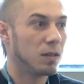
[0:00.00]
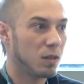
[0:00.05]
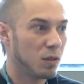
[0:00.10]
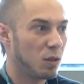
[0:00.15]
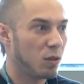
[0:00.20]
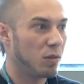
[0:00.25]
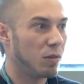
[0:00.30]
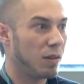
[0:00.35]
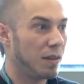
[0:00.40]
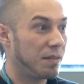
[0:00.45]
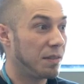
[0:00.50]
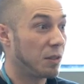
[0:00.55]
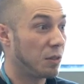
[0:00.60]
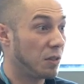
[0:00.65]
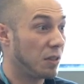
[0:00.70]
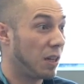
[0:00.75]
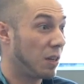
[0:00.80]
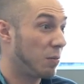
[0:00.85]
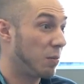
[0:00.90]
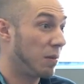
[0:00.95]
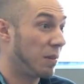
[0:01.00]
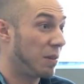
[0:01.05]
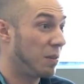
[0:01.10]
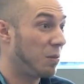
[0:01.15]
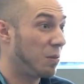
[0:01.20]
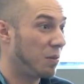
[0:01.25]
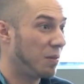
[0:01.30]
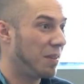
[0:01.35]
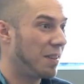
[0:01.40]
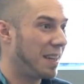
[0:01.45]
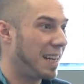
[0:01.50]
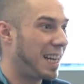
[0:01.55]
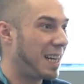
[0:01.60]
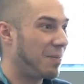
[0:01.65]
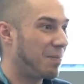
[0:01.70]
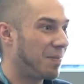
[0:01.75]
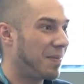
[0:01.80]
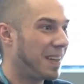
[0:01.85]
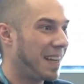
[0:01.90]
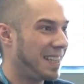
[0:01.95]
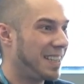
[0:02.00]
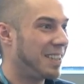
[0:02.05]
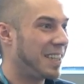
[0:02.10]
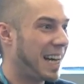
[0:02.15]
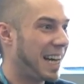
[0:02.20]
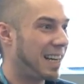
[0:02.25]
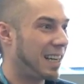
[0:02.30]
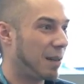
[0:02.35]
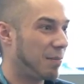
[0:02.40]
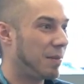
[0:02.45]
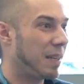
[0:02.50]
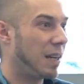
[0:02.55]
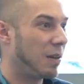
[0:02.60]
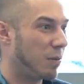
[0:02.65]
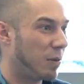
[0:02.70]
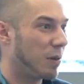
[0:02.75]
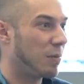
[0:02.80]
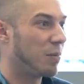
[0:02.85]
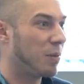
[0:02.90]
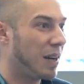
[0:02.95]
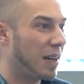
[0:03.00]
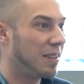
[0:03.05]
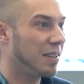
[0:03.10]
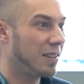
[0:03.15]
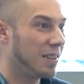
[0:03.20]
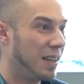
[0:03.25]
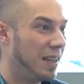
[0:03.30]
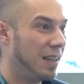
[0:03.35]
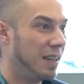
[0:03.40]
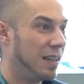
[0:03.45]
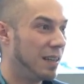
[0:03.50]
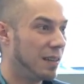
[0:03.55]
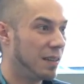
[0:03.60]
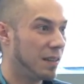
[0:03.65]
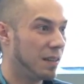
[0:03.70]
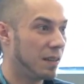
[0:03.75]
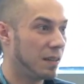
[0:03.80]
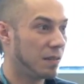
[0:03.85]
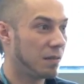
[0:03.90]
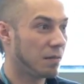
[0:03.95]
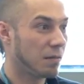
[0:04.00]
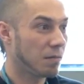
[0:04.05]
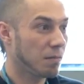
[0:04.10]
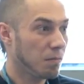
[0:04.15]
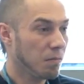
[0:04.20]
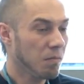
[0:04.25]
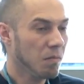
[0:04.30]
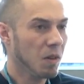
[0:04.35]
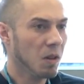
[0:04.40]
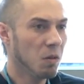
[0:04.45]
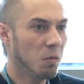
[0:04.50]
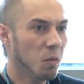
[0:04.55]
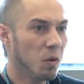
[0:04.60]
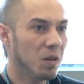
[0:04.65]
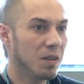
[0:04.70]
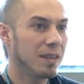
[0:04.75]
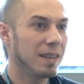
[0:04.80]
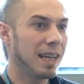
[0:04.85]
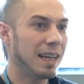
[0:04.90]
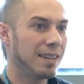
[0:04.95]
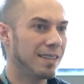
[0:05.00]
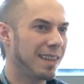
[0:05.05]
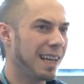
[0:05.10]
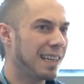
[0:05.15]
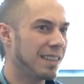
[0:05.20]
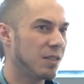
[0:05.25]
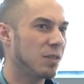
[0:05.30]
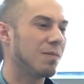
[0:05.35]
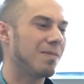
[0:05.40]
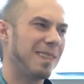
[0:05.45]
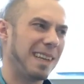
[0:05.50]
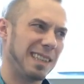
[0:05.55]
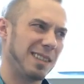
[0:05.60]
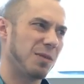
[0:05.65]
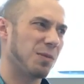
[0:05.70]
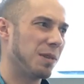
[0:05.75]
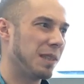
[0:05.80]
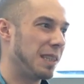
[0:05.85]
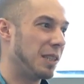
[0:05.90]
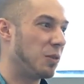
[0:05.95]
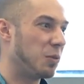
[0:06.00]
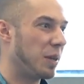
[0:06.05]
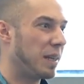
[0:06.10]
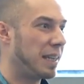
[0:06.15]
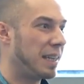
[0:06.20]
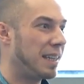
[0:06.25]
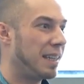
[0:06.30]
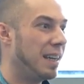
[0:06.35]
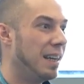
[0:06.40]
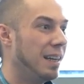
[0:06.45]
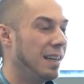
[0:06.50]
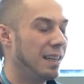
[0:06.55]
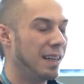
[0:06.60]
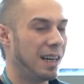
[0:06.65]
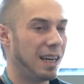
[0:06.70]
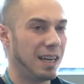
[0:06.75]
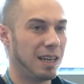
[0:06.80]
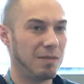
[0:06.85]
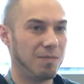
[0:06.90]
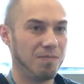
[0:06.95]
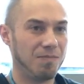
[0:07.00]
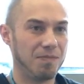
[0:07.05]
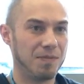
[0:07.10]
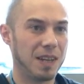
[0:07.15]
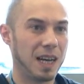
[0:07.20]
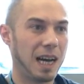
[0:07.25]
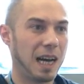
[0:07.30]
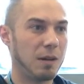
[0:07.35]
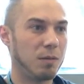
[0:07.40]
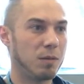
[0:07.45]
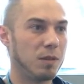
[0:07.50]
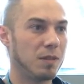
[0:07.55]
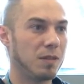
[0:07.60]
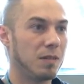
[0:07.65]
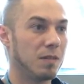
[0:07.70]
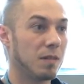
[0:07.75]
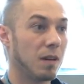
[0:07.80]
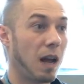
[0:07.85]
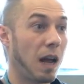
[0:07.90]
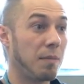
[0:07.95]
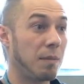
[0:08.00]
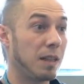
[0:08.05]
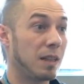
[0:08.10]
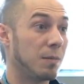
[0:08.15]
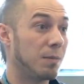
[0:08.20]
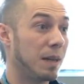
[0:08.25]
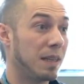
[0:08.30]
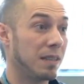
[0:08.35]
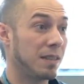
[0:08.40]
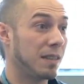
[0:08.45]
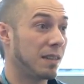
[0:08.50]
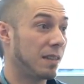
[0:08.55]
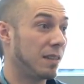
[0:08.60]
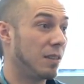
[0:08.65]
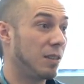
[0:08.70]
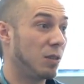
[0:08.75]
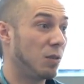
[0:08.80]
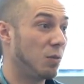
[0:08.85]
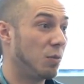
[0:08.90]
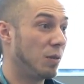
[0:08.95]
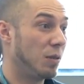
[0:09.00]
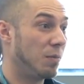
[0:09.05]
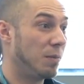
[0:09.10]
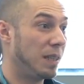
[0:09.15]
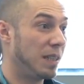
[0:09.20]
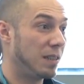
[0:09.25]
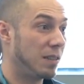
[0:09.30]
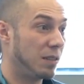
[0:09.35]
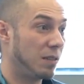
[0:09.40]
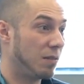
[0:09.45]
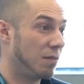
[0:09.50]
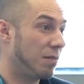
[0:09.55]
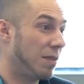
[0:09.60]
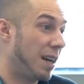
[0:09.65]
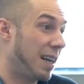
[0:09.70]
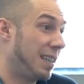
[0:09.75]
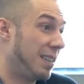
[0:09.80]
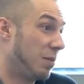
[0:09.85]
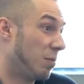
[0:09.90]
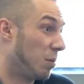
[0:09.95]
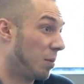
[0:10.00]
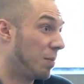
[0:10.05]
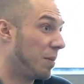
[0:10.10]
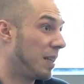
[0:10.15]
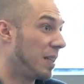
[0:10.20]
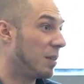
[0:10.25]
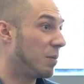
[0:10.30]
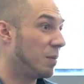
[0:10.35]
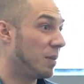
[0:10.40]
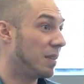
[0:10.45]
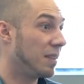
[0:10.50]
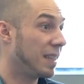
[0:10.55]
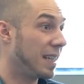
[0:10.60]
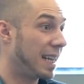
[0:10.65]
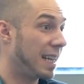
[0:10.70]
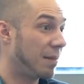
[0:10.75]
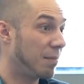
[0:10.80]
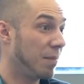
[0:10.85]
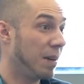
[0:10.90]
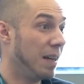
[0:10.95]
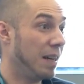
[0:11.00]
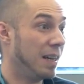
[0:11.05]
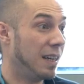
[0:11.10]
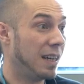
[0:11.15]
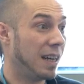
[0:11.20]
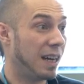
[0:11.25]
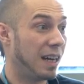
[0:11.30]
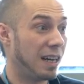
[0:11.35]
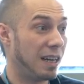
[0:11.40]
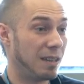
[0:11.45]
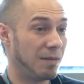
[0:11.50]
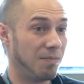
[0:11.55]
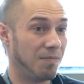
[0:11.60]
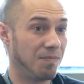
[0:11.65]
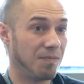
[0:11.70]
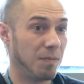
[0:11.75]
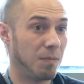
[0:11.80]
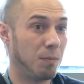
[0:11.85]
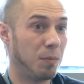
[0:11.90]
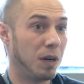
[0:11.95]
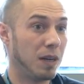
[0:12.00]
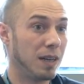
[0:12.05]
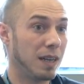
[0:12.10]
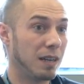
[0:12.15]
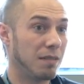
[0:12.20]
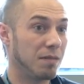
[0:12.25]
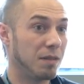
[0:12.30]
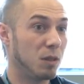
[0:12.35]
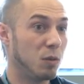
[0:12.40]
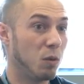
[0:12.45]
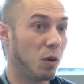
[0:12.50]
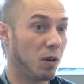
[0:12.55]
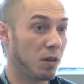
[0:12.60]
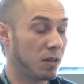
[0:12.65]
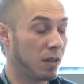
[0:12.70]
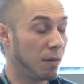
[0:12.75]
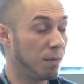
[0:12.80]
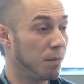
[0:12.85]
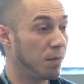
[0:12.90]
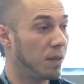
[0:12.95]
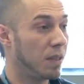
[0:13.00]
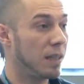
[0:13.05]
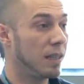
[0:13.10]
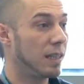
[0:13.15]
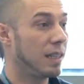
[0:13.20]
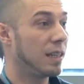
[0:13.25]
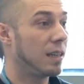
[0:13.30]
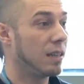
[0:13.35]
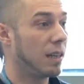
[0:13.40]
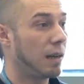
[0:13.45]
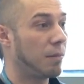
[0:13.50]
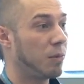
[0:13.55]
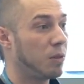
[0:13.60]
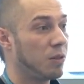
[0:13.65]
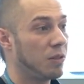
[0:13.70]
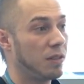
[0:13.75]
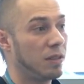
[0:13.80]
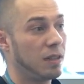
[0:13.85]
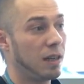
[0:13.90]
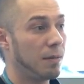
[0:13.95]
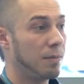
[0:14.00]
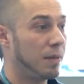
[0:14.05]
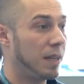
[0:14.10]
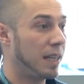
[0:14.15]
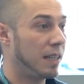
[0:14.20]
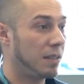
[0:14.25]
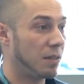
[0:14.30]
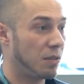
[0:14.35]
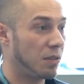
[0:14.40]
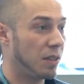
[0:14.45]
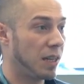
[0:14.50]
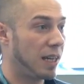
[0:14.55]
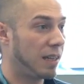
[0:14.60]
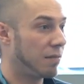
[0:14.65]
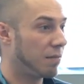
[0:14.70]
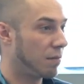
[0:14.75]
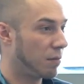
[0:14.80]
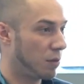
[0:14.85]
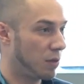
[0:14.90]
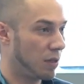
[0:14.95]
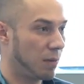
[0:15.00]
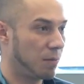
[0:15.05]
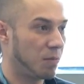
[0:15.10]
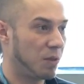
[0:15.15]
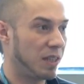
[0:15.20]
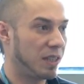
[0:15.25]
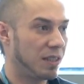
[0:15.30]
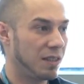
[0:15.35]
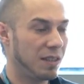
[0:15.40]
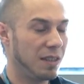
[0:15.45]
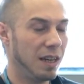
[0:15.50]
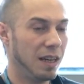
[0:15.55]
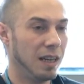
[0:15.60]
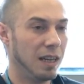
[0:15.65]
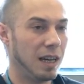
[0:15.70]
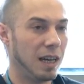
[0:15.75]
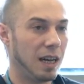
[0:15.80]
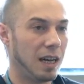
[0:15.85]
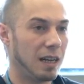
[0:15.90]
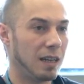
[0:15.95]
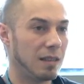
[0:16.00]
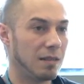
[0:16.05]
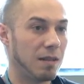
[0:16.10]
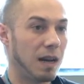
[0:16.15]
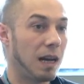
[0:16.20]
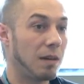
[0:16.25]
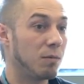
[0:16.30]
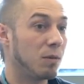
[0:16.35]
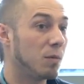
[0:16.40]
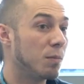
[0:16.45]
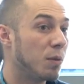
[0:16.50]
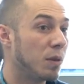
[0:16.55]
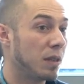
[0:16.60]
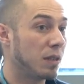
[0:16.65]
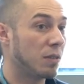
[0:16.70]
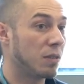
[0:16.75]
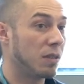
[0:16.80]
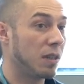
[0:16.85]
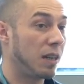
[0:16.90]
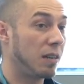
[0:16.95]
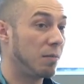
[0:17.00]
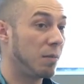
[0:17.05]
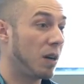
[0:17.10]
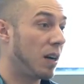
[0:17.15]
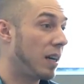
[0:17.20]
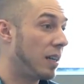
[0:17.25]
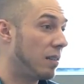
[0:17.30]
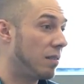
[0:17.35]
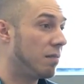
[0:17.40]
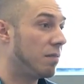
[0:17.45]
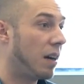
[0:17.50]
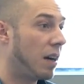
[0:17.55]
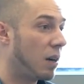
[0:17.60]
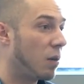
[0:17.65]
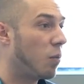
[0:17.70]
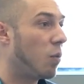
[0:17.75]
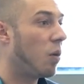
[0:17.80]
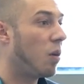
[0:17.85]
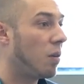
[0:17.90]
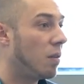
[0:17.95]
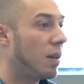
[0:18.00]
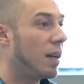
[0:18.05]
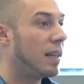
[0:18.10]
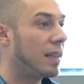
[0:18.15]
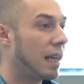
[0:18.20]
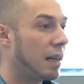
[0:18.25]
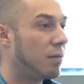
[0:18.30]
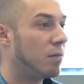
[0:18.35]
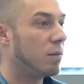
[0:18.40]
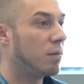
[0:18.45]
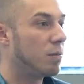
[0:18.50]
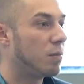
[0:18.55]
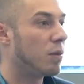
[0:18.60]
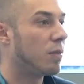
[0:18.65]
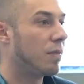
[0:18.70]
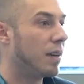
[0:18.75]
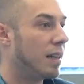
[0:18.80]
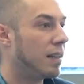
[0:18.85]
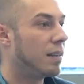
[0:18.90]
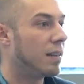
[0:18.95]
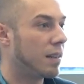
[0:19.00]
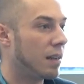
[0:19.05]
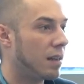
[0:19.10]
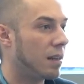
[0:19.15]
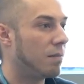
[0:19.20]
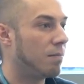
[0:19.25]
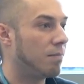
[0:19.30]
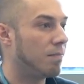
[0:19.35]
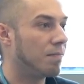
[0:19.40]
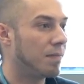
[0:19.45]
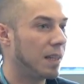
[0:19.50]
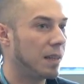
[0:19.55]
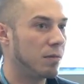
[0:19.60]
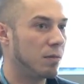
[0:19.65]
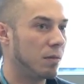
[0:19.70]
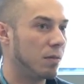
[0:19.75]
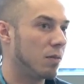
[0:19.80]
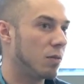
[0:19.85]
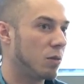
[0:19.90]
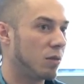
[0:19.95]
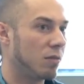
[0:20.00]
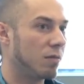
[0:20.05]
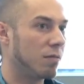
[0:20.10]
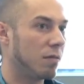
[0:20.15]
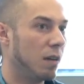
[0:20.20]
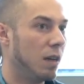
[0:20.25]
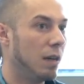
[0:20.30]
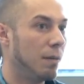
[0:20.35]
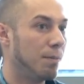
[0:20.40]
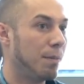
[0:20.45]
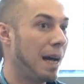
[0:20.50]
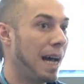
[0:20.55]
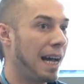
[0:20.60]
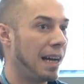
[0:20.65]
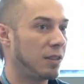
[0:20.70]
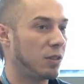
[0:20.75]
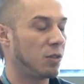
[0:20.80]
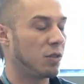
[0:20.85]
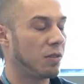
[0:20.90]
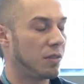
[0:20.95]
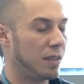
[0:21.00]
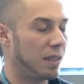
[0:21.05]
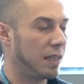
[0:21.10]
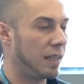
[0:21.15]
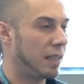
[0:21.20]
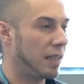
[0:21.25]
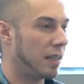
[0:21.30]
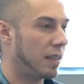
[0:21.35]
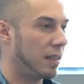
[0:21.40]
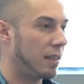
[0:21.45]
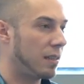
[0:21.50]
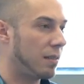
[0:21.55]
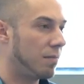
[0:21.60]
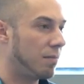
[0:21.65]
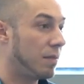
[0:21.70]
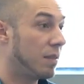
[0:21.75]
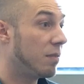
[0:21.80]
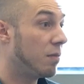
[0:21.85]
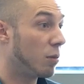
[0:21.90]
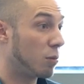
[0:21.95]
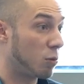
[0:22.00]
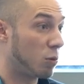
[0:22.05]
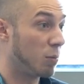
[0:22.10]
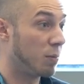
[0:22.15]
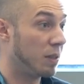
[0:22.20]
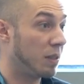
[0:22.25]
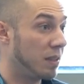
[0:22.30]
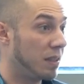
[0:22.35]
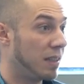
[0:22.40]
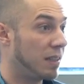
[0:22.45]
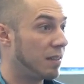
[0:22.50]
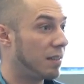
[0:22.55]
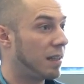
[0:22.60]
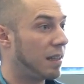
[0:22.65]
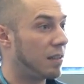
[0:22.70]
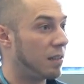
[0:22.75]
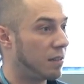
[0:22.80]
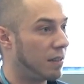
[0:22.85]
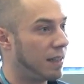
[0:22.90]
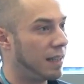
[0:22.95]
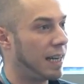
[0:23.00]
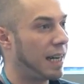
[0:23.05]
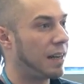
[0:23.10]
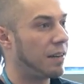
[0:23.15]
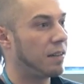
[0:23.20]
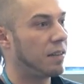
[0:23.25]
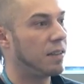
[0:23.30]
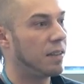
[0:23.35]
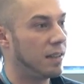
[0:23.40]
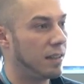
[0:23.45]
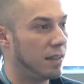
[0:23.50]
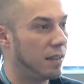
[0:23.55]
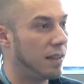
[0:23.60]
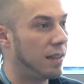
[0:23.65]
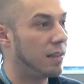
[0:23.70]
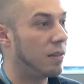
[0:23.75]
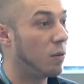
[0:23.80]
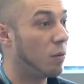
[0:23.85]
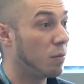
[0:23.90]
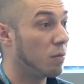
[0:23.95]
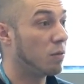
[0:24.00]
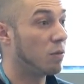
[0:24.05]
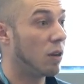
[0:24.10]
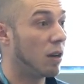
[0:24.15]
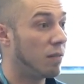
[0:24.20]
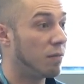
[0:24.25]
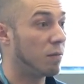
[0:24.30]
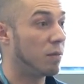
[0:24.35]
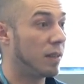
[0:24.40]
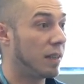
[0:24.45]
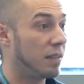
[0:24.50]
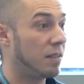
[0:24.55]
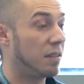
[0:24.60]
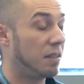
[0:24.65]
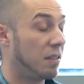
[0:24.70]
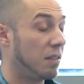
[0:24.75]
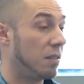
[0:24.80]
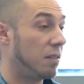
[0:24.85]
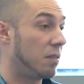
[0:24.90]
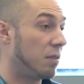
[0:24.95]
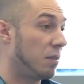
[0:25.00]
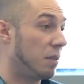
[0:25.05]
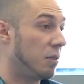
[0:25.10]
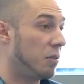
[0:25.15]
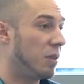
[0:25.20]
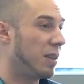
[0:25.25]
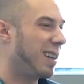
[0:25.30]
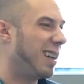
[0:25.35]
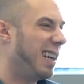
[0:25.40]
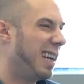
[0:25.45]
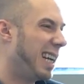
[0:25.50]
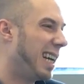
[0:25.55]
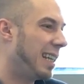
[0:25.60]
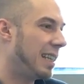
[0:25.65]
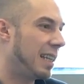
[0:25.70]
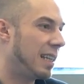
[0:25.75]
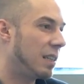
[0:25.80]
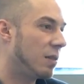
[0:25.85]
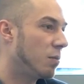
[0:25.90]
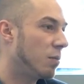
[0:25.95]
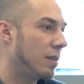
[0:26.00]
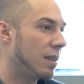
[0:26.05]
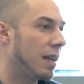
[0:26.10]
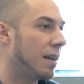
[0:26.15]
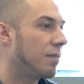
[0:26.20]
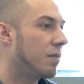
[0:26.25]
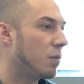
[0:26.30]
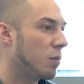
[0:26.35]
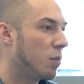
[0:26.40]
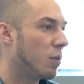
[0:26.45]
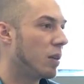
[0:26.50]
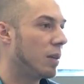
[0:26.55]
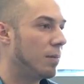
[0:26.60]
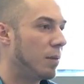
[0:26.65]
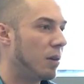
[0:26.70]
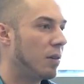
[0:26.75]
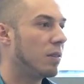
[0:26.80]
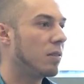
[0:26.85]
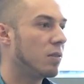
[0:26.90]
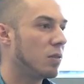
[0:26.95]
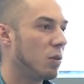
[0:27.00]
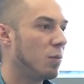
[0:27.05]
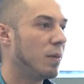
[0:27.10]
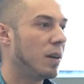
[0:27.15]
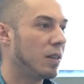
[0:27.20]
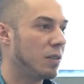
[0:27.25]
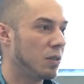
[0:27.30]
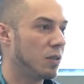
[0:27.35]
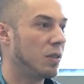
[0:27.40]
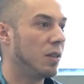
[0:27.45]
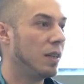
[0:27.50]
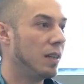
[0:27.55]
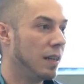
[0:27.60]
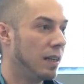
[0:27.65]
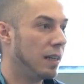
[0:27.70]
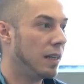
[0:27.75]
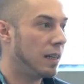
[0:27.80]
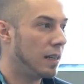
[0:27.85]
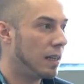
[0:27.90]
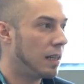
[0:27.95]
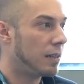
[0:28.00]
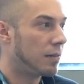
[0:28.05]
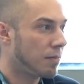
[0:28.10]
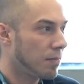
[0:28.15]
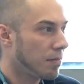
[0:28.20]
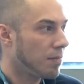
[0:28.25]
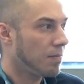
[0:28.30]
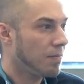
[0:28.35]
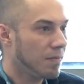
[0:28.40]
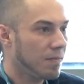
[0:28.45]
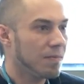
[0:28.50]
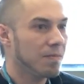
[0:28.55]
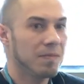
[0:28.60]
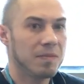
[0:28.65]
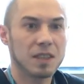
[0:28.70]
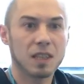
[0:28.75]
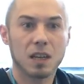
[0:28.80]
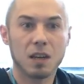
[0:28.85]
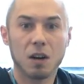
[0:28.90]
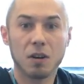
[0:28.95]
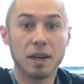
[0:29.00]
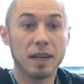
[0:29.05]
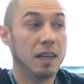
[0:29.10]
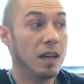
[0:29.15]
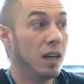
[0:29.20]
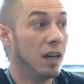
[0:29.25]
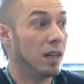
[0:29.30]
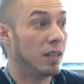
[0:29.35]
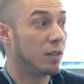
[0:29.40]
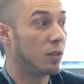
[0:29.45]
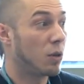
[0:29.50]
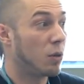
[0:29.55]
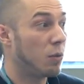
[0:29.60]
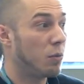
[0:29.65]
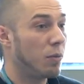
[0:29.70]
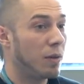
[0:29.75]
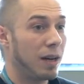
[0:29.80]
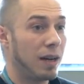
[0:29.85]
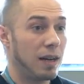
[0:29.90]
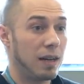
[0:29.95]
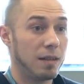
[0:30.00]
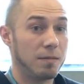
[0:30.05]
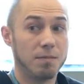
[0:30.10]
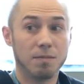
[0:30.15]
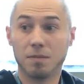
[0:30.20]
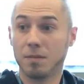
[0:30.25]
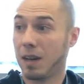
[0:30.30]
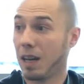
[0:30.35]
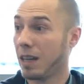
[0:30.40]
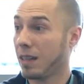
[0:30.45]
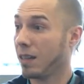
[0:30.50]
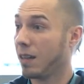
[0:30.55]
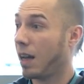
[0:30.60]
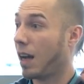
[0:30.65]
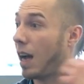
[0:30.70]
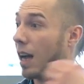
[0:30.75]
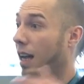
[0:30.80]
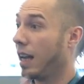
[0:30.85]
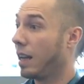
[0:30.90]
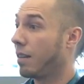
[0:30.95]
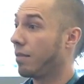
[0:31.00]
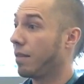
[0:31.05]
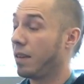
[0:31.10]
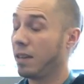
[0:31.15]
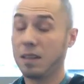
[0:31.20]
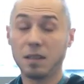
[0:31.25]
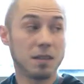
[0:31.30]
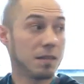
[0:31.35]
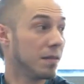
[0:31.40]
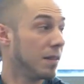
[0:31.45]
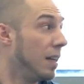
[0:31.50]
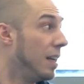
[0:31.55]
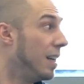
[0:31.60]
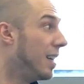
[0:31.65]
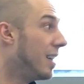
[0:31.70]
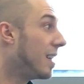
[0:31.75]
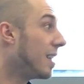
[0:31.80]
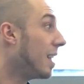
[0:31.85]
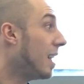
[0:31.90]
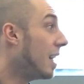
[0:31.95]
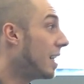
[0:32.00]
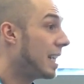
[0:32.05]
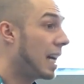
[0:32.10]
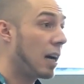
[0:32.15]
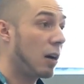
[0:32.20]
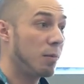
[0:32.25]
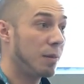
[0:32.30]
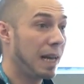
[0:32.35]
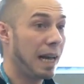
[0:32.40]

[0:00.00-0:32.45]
So if you're stuck with an old theme and you can't update WordPress, well, and that, that's, that's really tricky. Um, I would, I mean, the best thing to do would be to find a replacement theme. Um, but if you are completely unable to update your site for some reason, uh, I would put your site behind a firewall, and that would prevent, um, that would sort of patch the, uh, the vulnerabilities that are inherent in, in the old software that you're using. And then you wouldn't have to worry about it so much. All right, so um, if any... Yeah, I'll